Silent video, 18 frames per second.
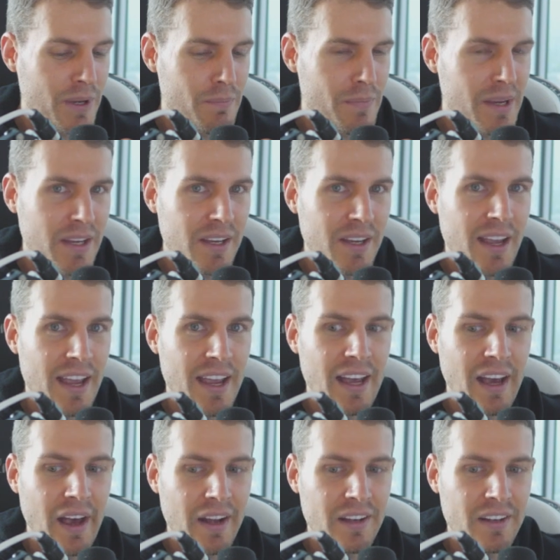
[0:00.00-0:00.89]
been me,
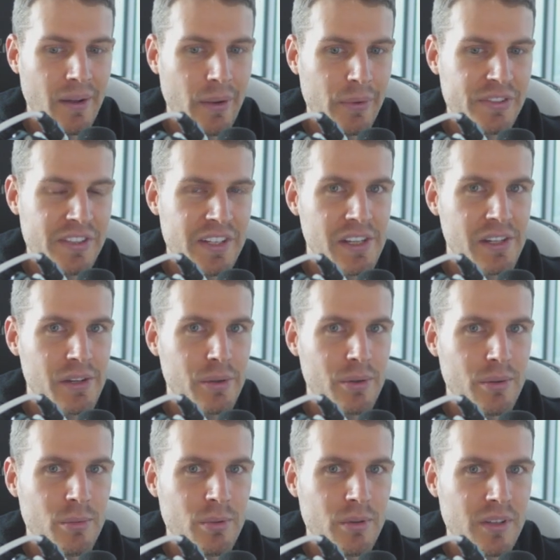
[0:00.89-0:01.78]
and I'll see
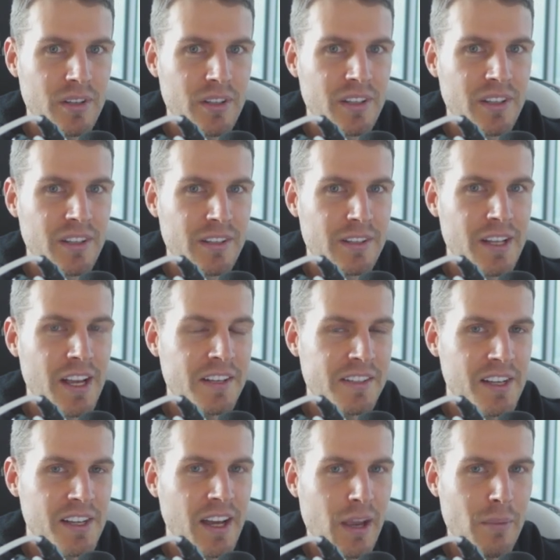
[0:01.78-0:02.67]
you
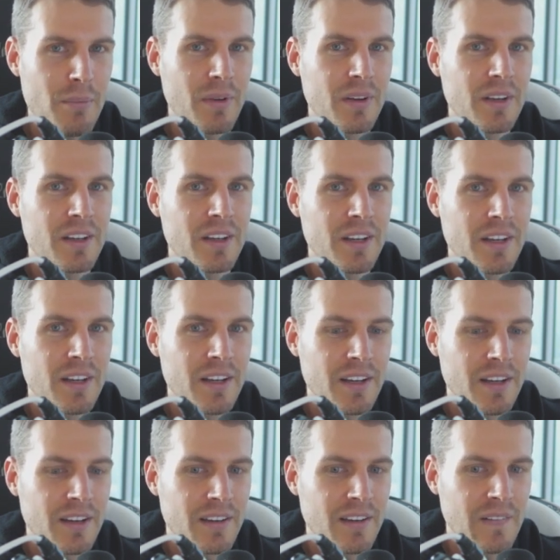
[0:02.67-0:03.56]
next time.
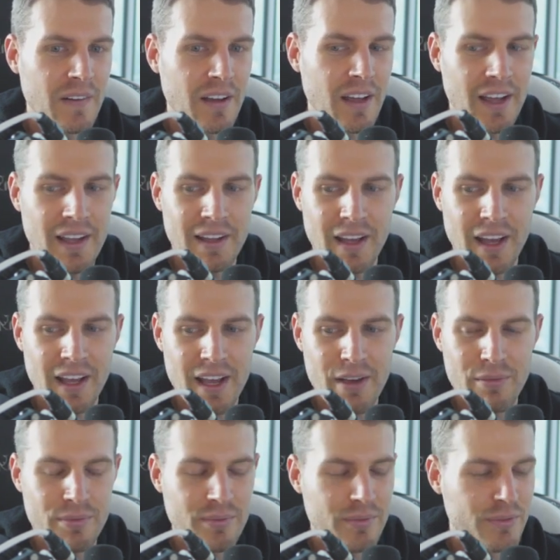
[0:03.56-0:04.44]
I, I
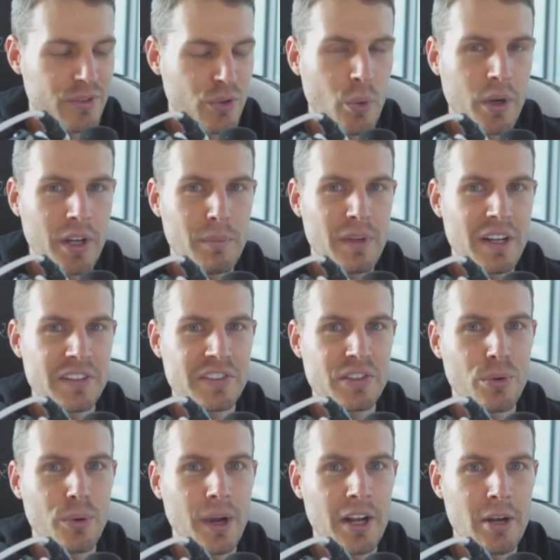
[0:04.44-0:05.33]
have 20
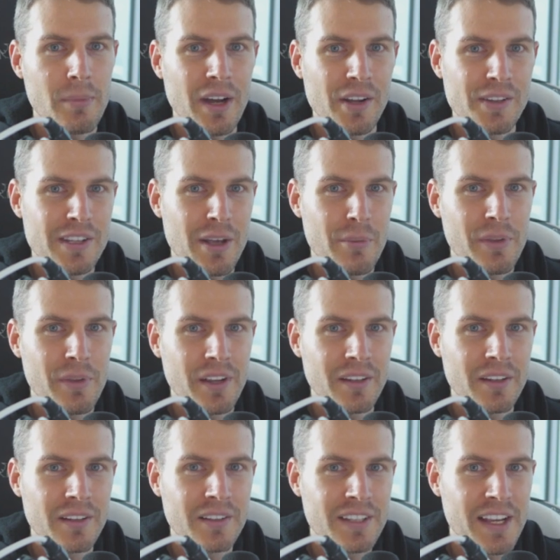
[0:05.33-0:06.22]
minutes to rant about
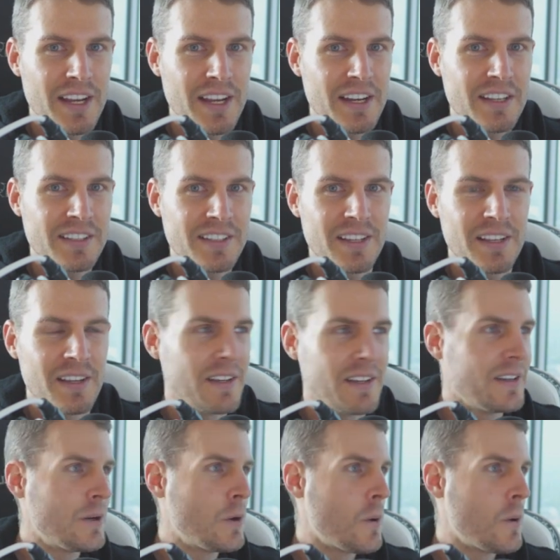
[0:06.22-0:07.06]
something. Take it easy.